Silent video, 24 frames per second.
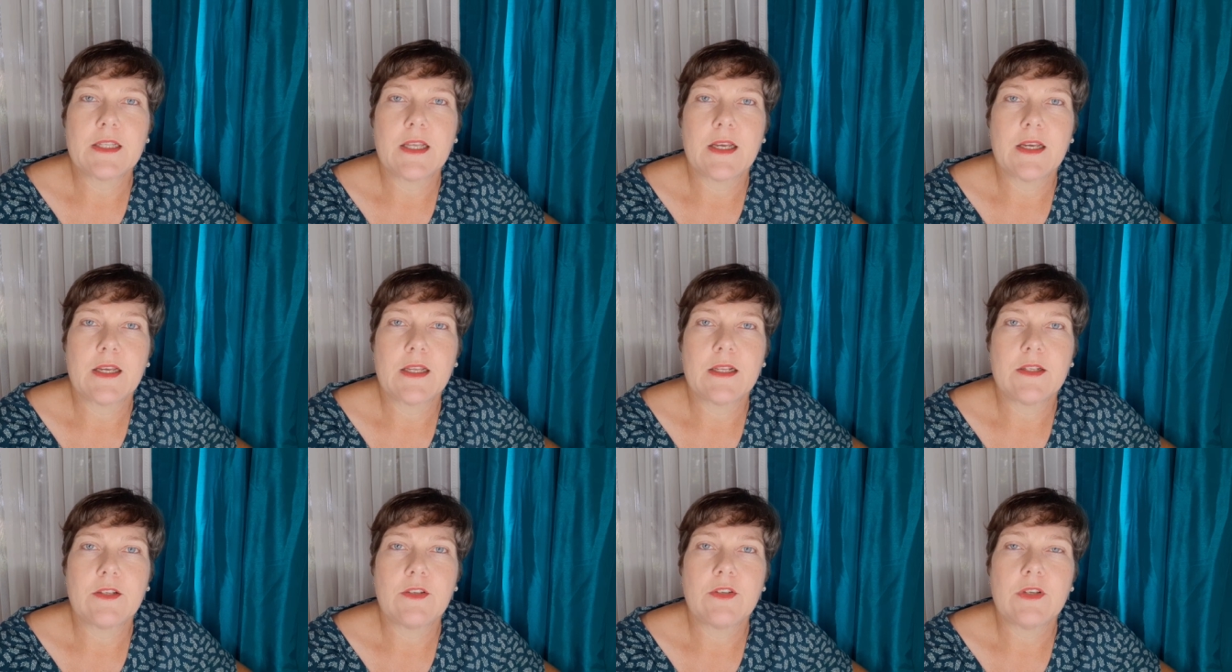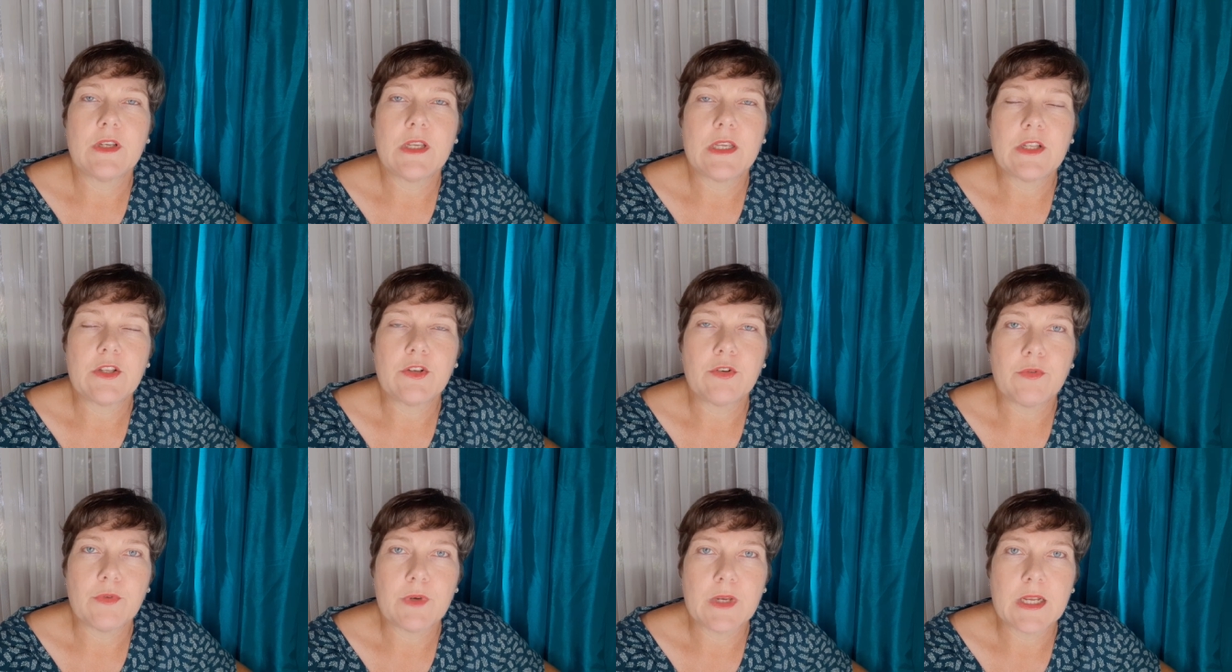and it
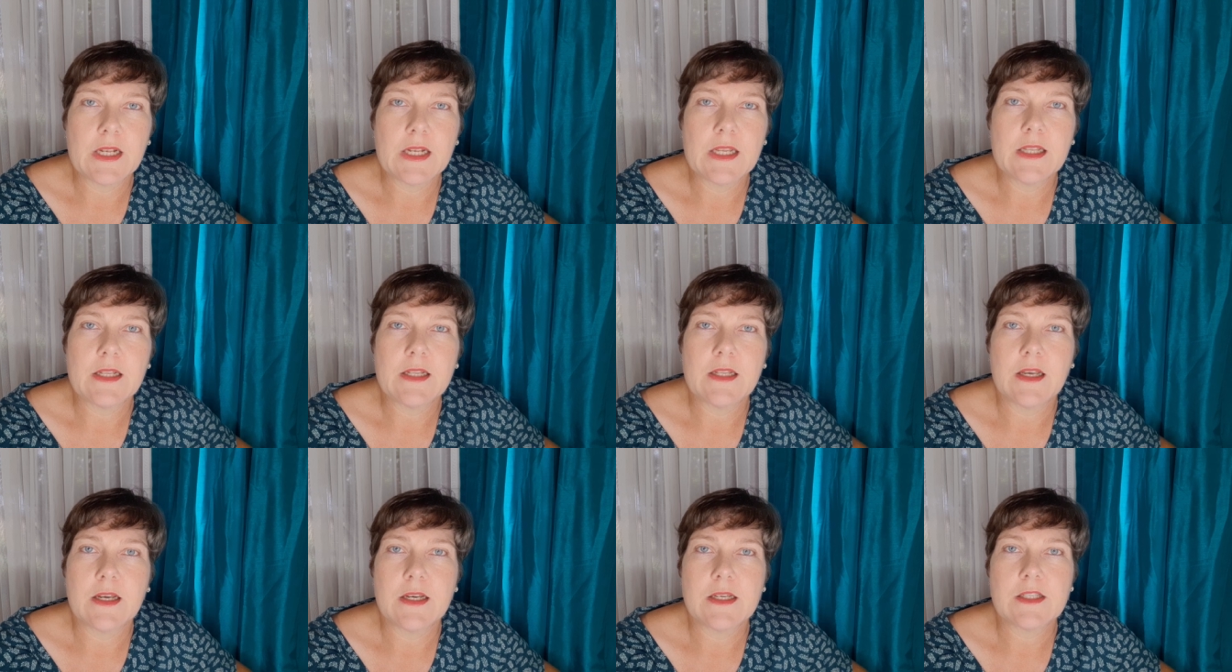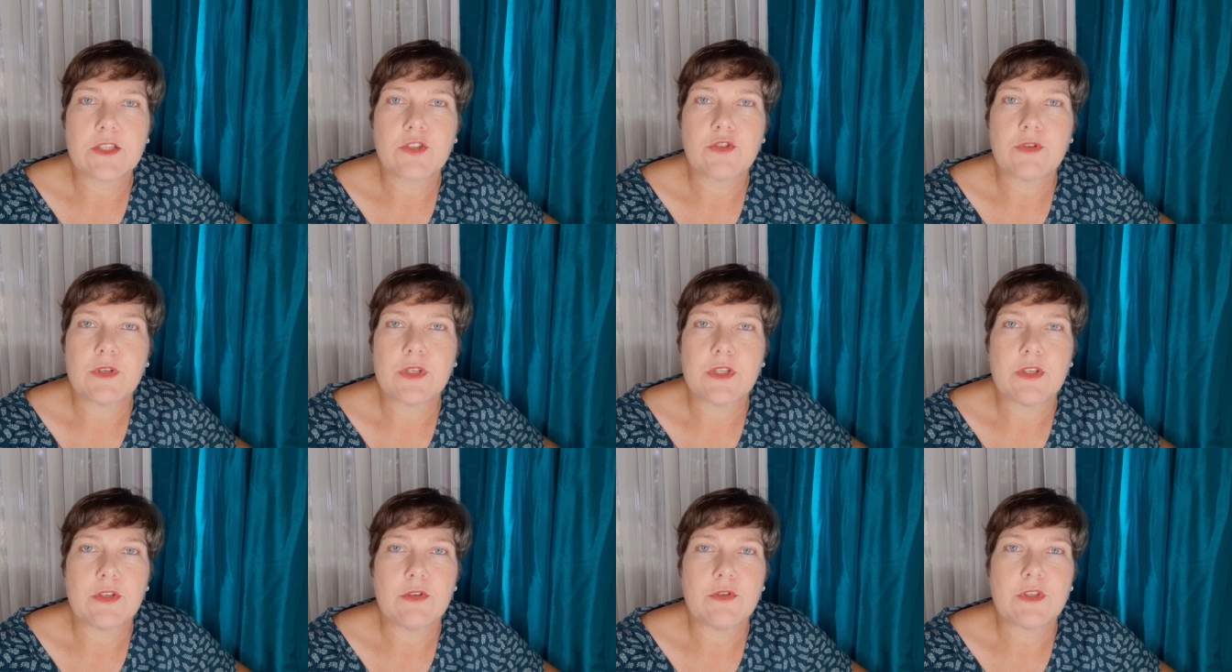really does
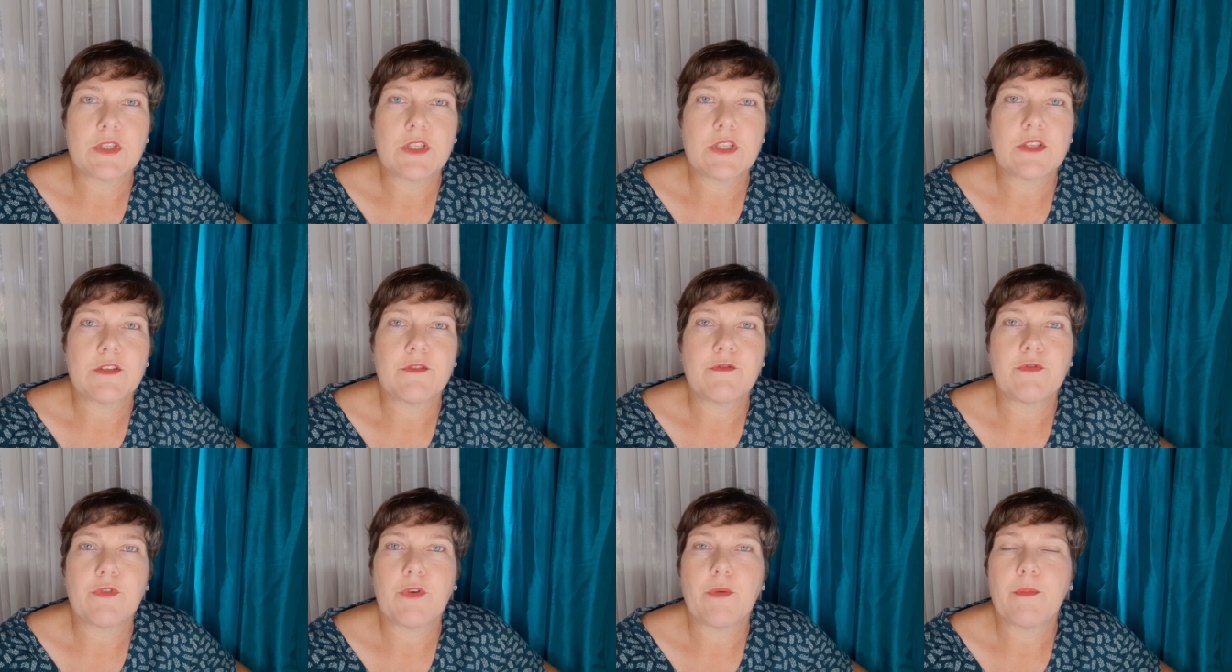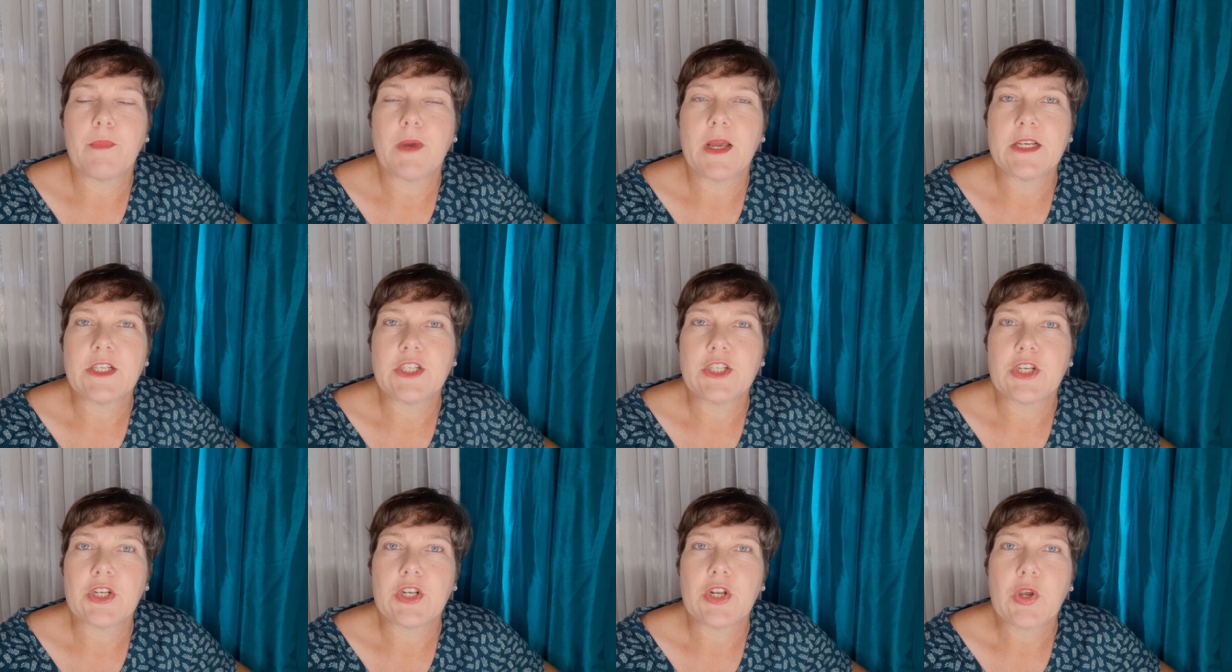reduces
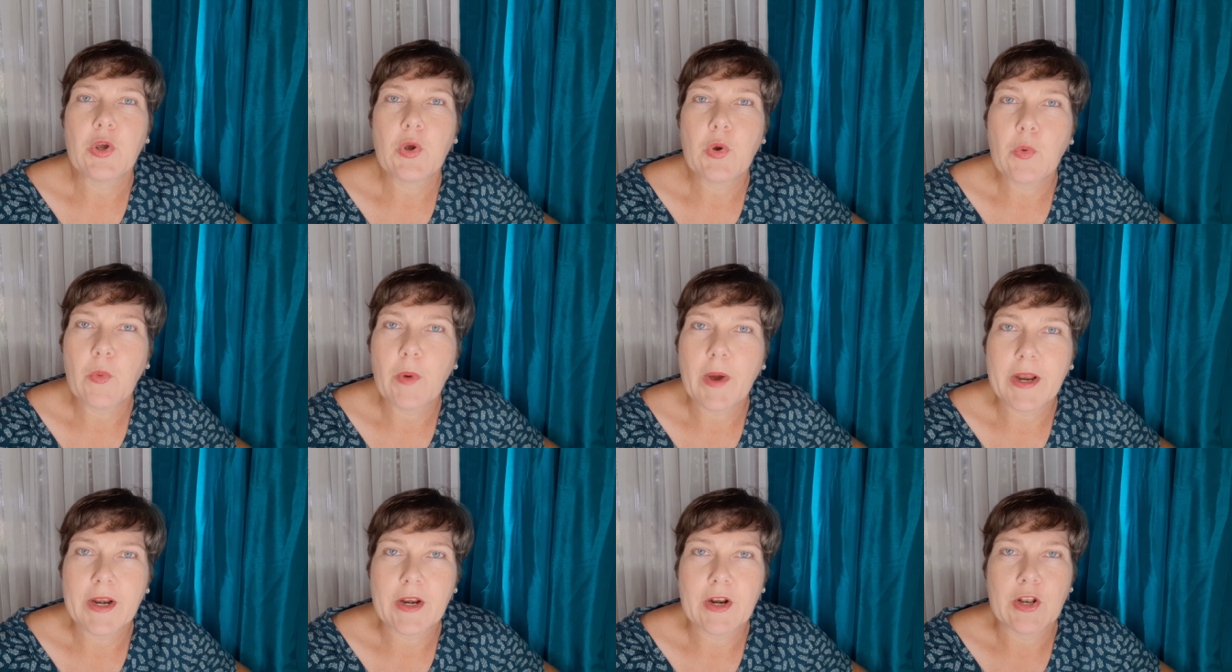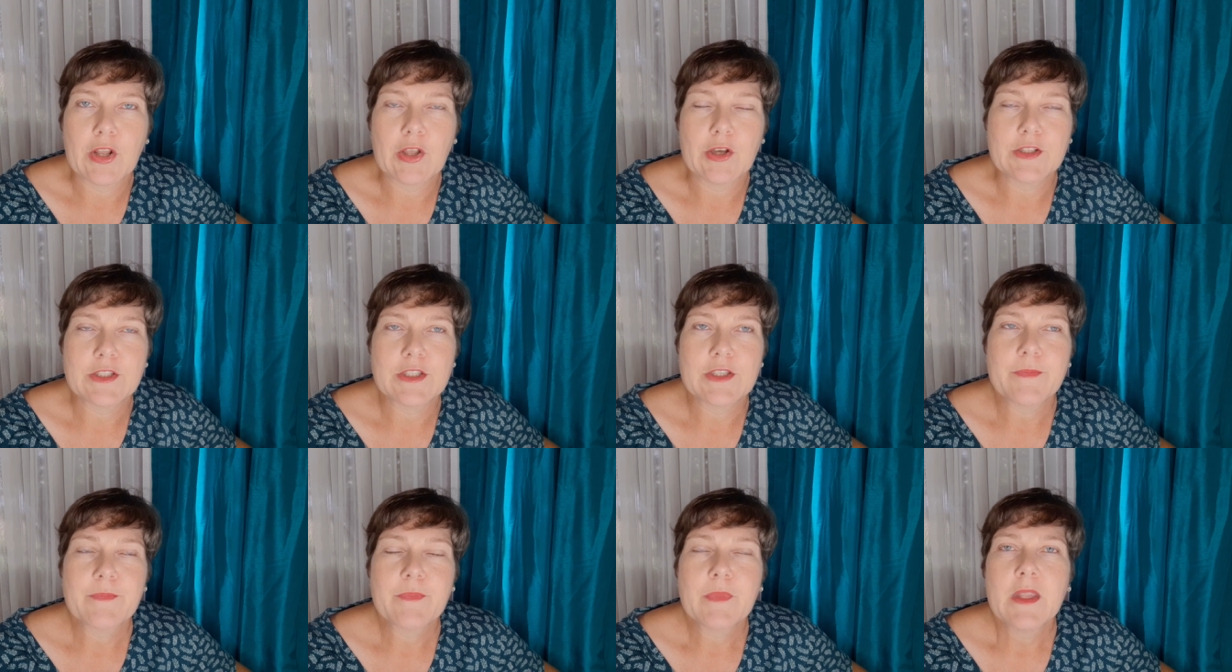inflammation quite a lot.